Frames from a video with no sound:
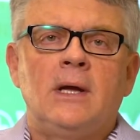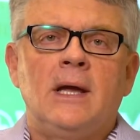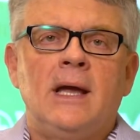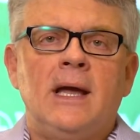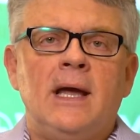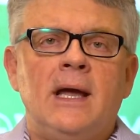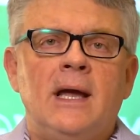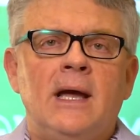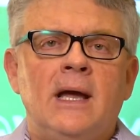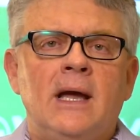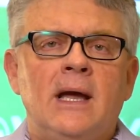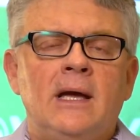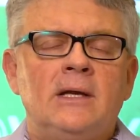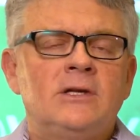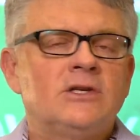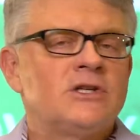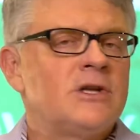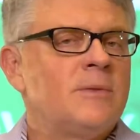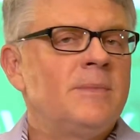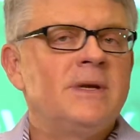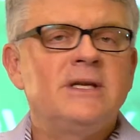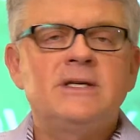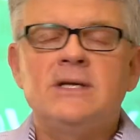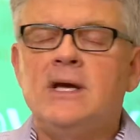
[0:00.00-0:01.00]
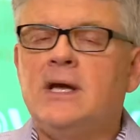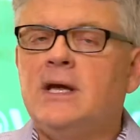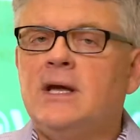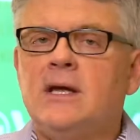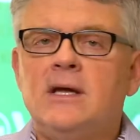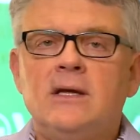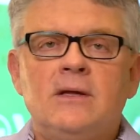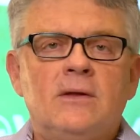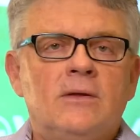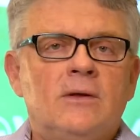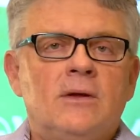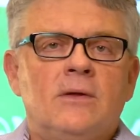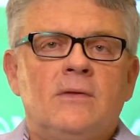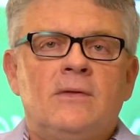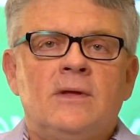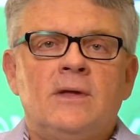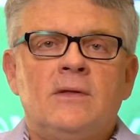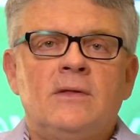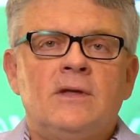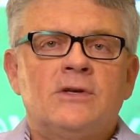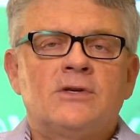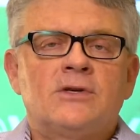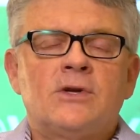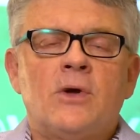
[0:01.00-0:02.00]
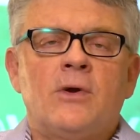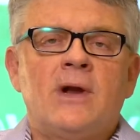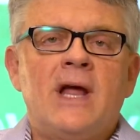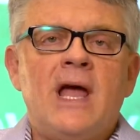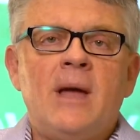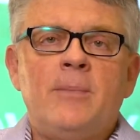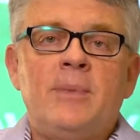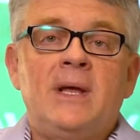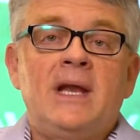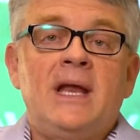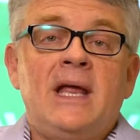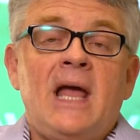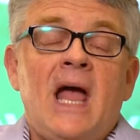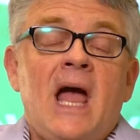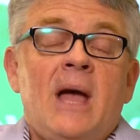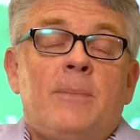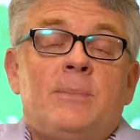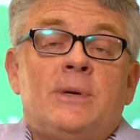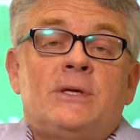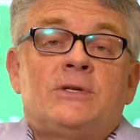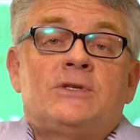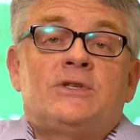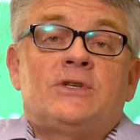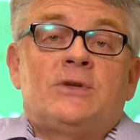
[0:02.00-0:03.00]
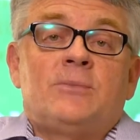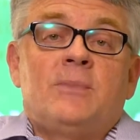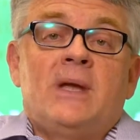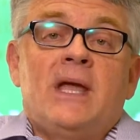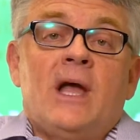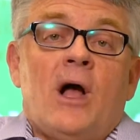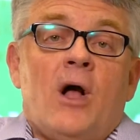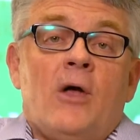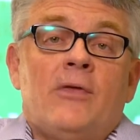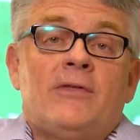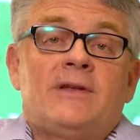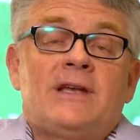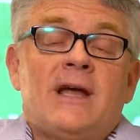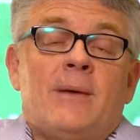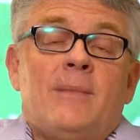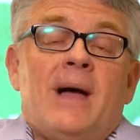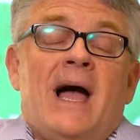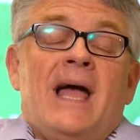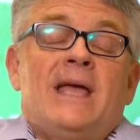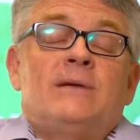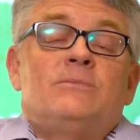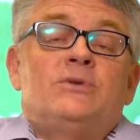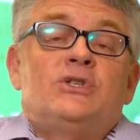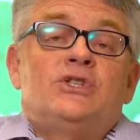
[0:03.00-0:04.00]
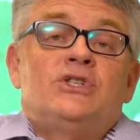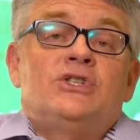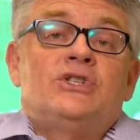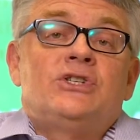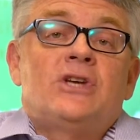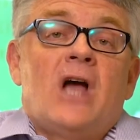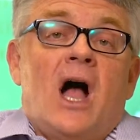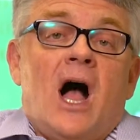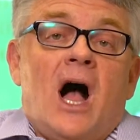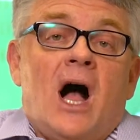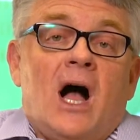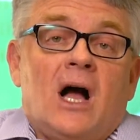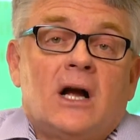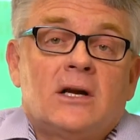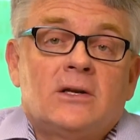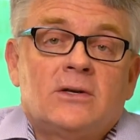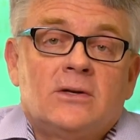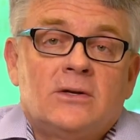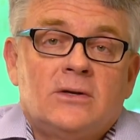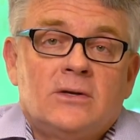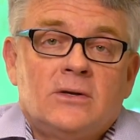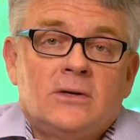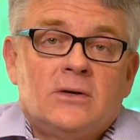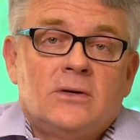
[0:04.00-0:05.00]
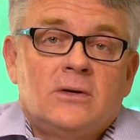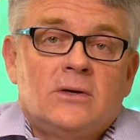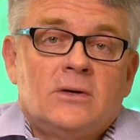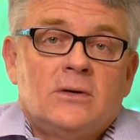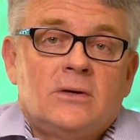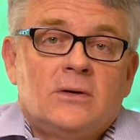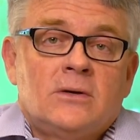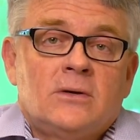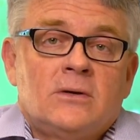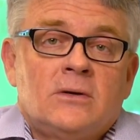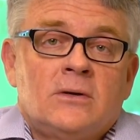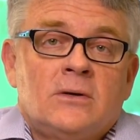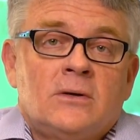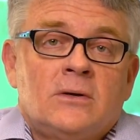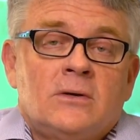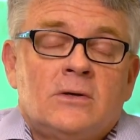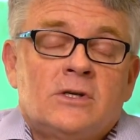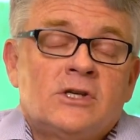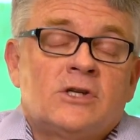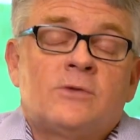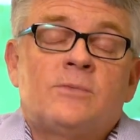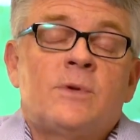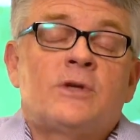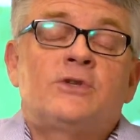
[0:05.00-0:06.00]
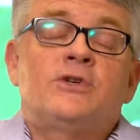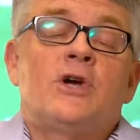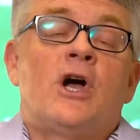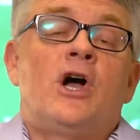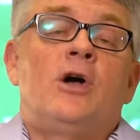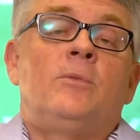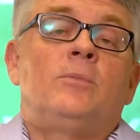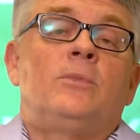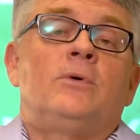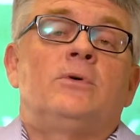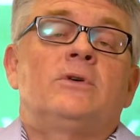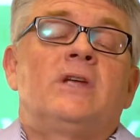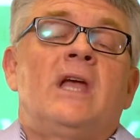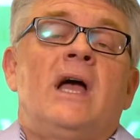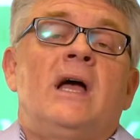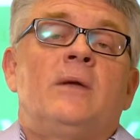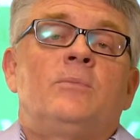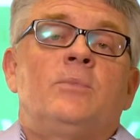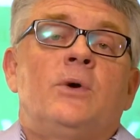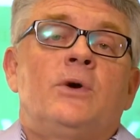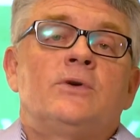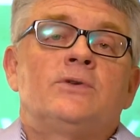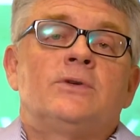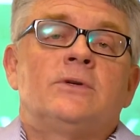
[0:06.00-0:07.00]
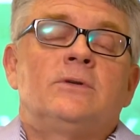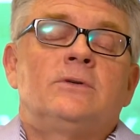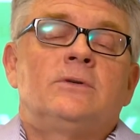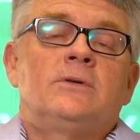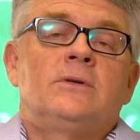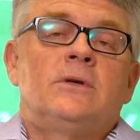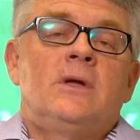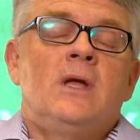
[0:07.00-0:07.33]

And just let me tell you, that's going to happen. It happens to me all the time. I am shocked because I'm such a humble, kind person.